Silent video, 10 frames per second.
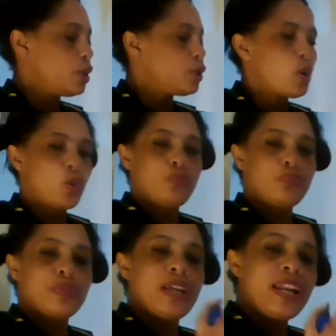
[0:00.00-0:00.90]
So
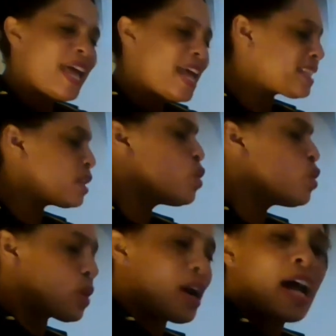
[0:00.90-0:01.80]
let's
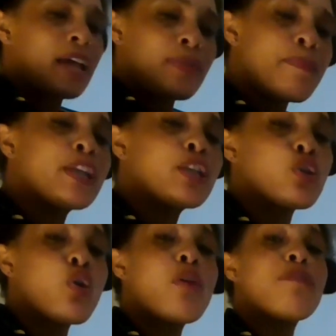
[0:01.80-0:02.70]
look at the
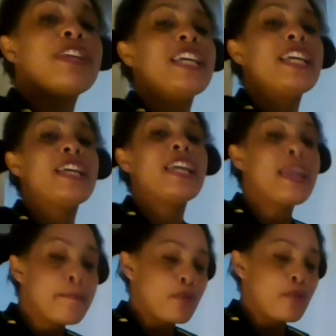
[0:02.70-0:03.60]
picture of an
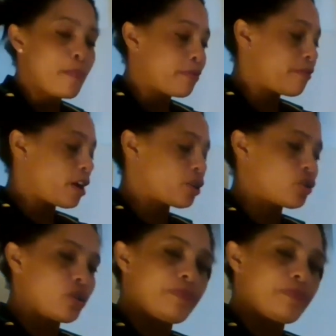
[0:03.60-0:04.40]
improper fraction.